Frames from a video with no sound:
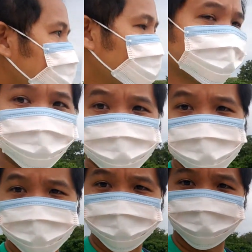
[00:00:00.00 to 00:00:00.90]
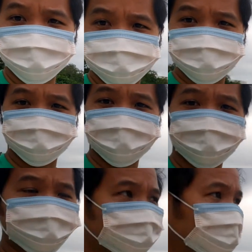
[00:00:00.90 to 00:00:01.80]
out to the World
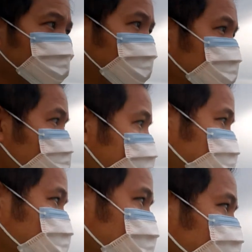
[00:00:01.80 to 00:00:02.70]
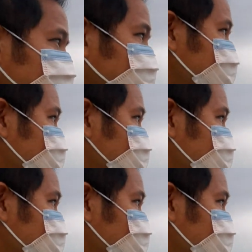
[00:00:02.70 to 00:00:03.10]
Showcase, I'm imagining